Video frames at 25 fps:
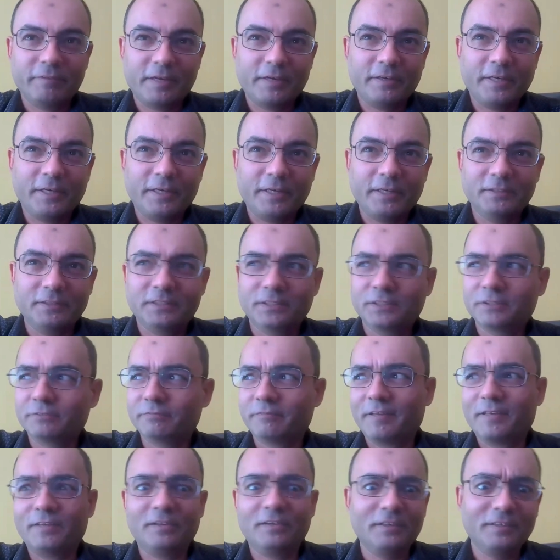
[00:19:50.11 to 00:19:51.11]
federated is this
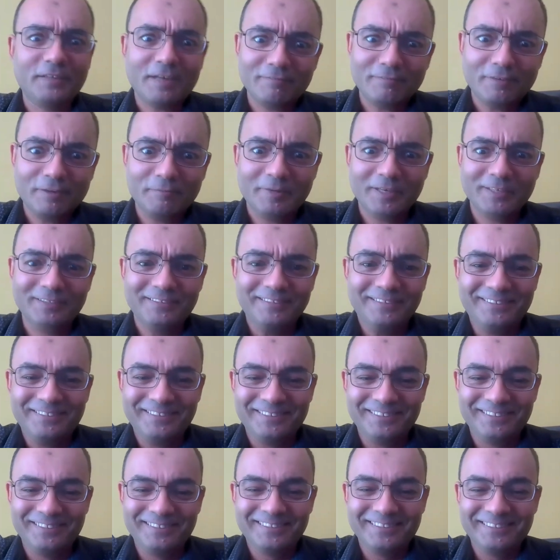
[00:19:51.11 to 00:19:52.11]
federal government
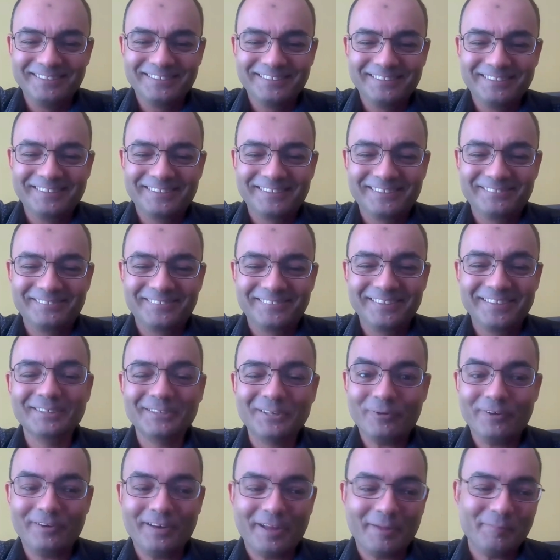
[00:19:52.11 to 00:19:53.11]

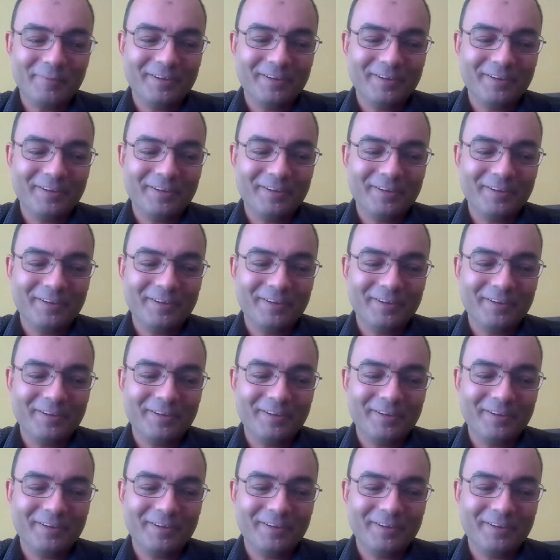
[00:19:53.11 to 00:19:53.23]
for